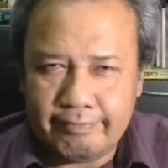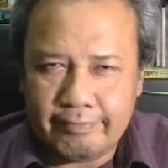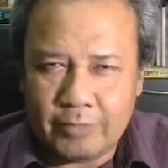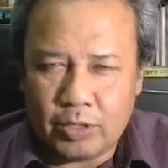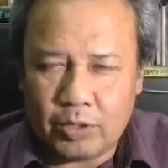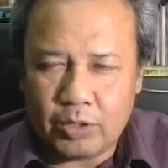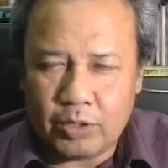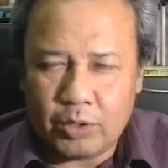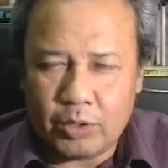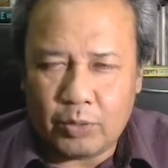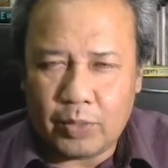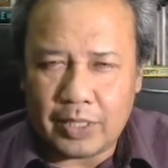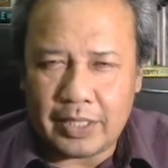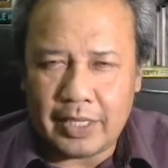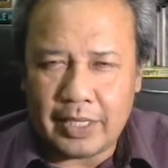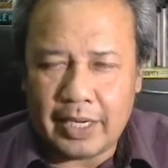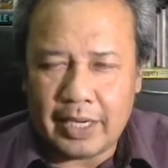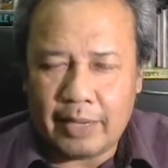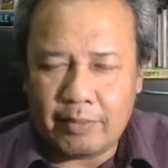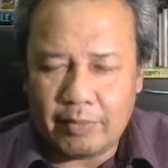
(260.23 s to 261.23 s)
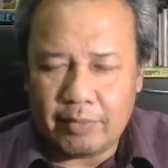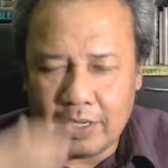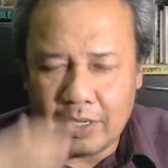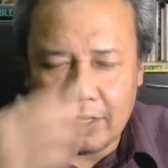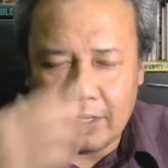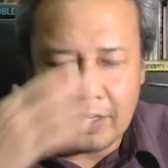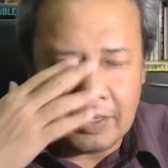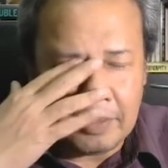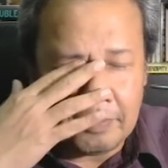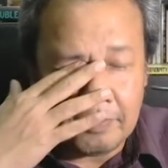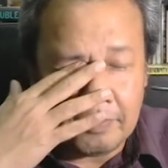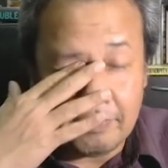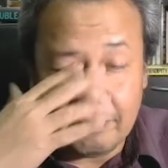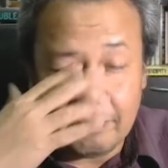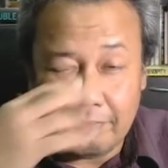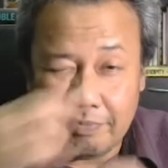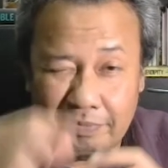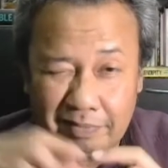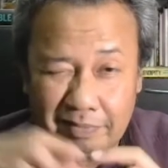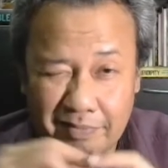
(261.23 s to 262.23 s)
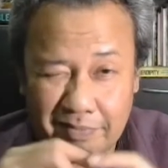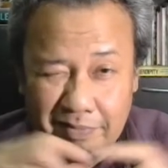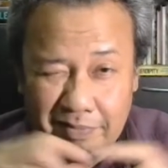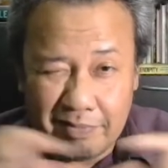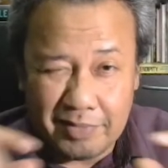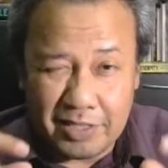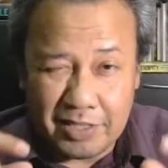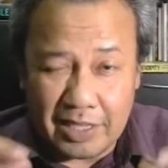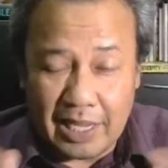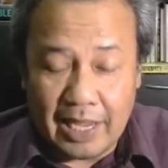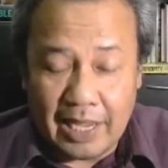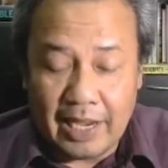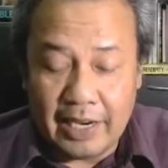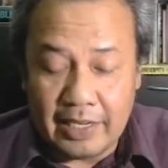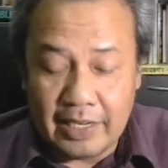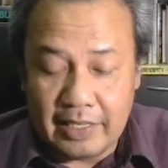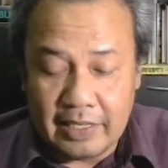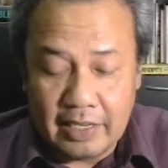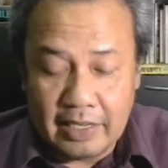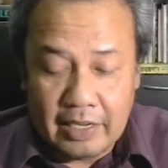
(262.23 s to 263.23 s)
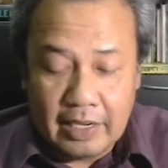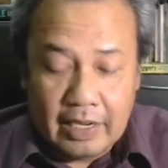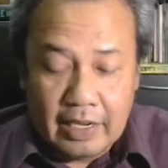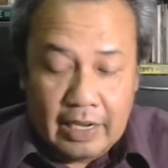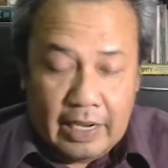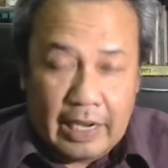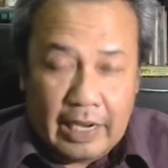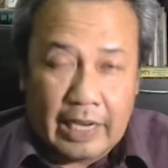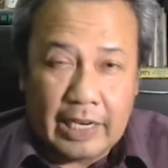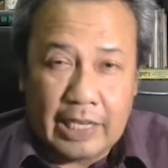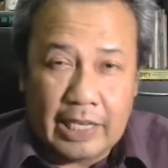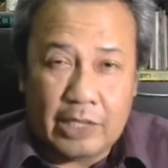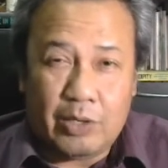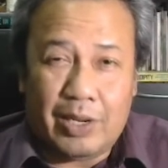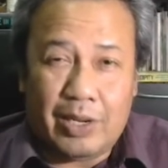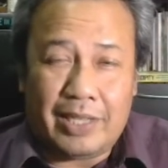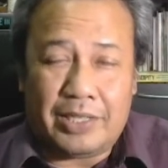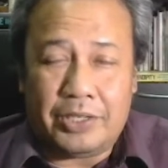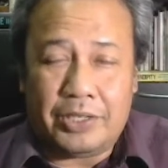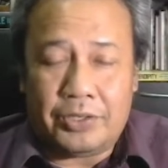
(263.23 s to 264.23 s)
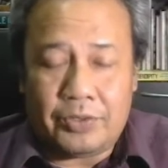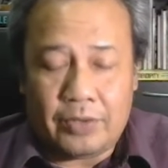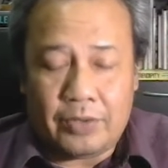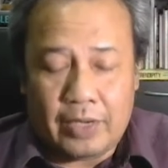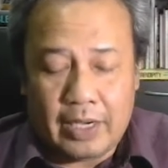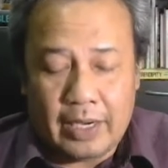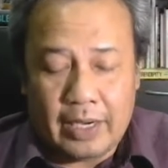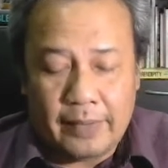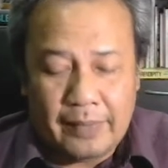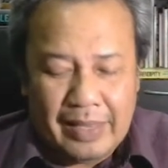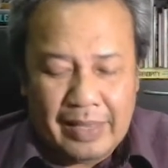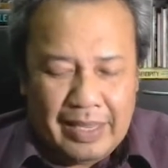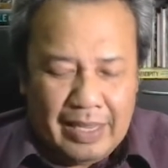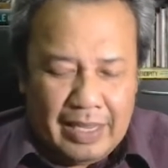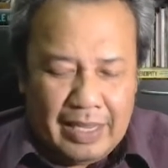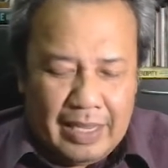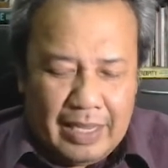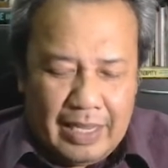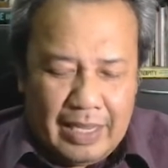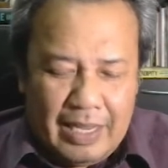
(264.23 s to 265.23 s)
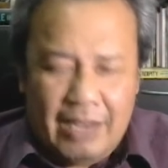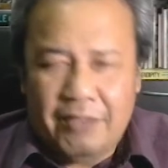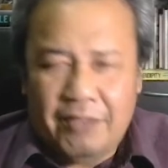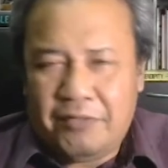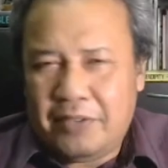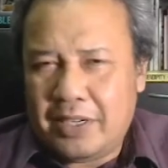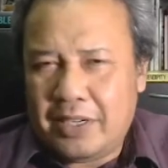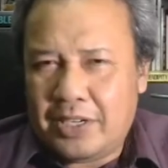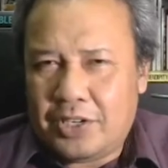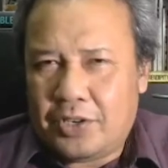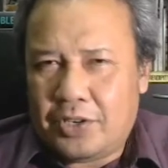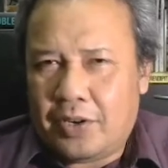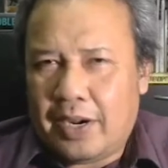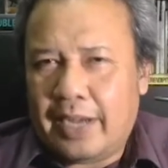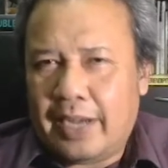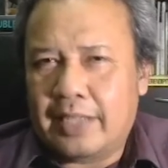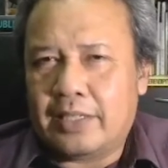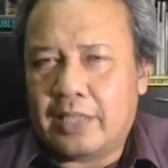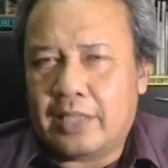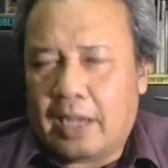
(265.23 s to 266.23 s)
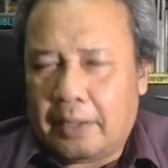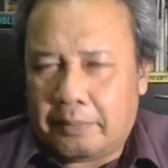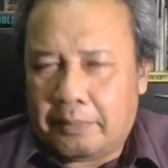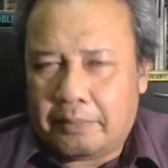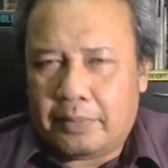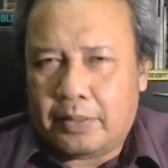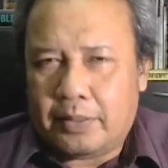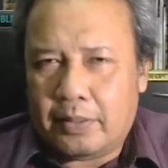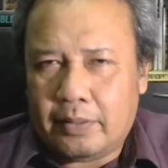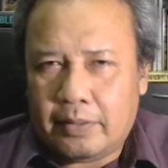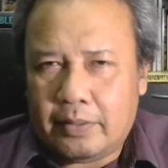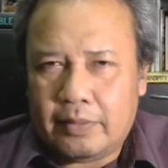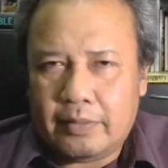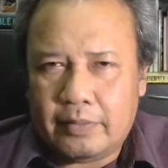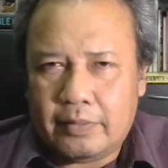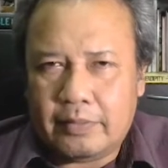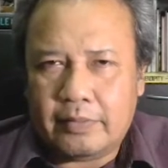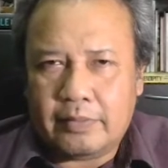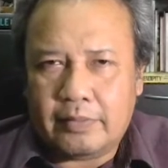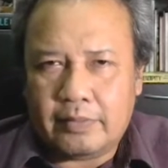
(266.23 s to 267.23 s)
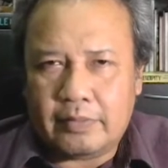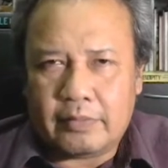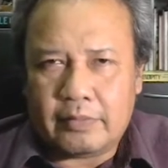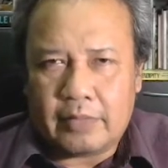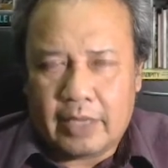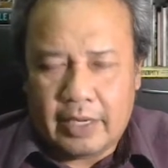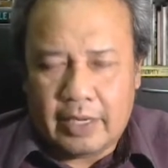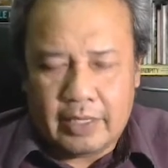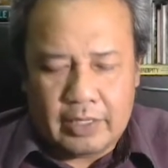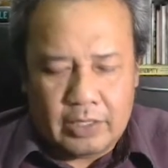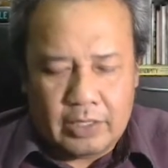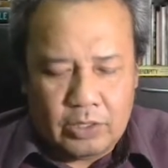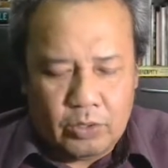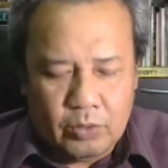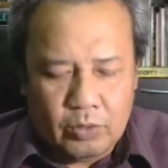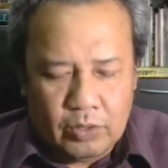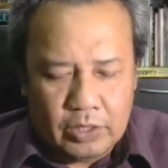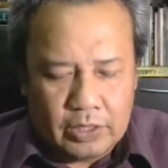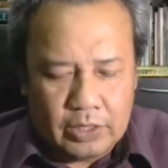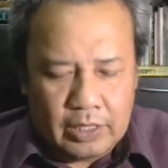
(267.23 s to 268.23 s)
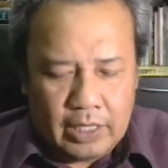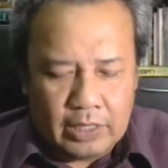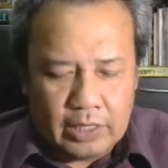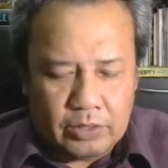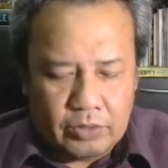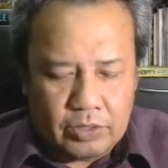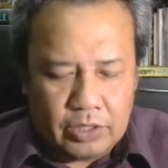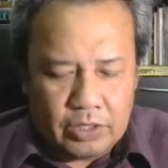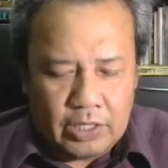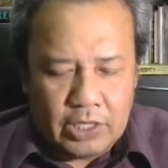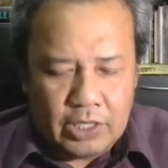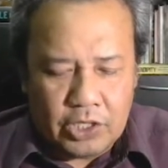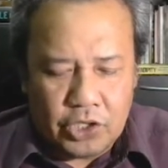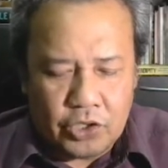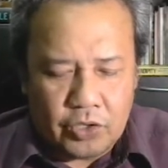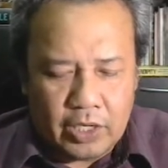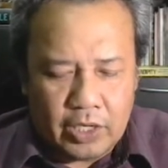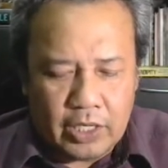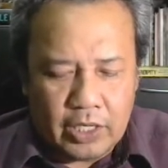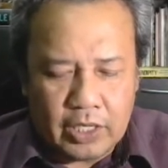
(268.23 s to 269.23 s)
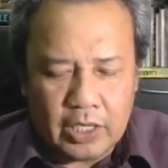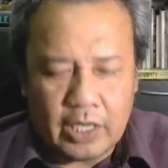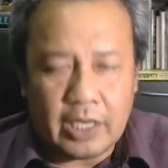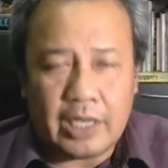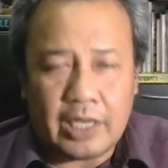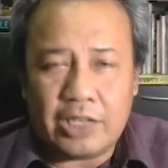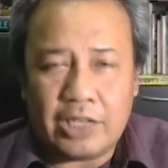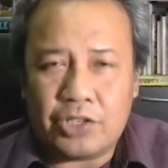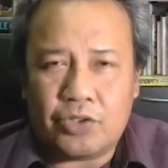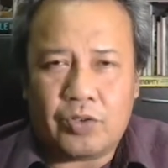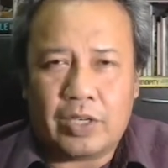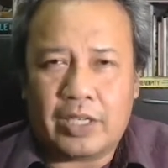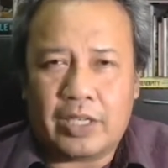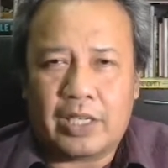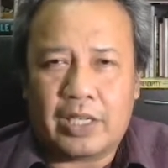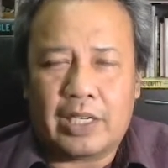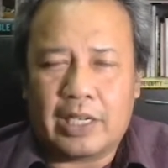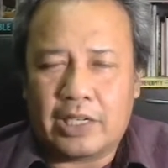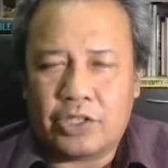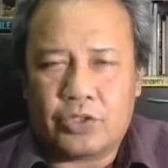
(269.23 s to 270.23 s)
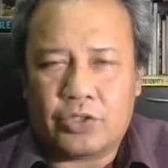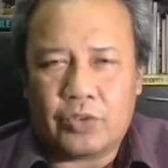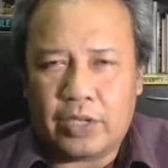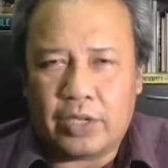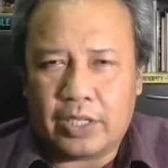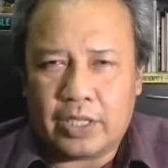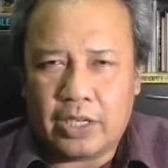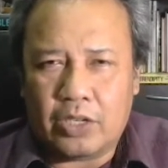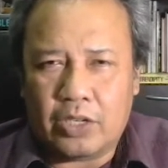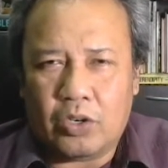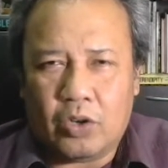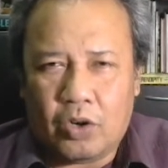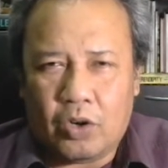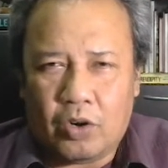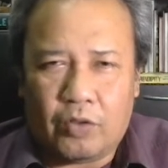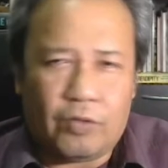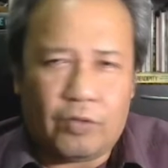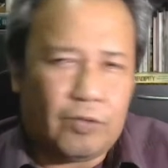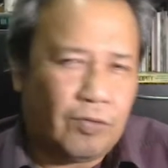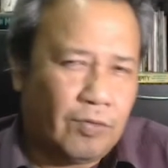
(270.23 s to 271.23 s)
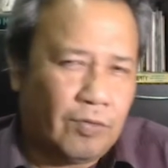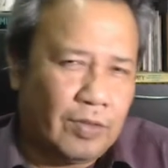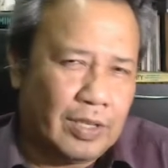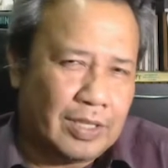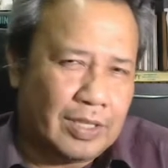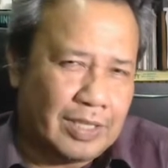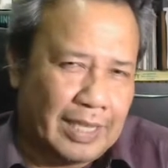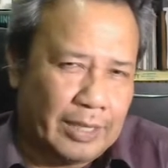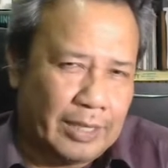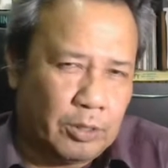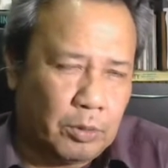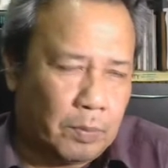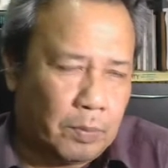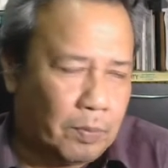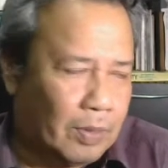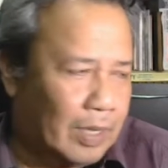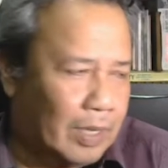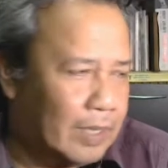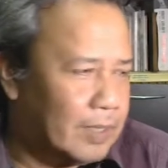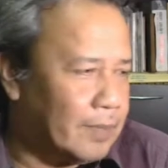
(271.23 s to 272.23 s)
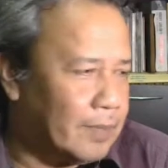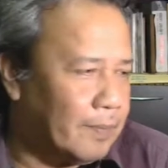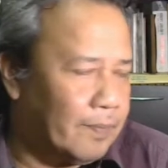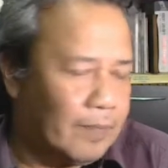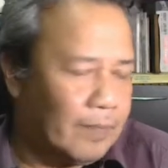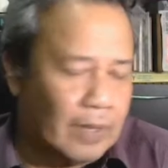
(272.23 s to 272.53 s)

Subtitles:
oh no, what's the name, slide, and then you let it dry. If it dries up, right, you will start to see shrinking and shrinking and shrinking of the cytoplasm,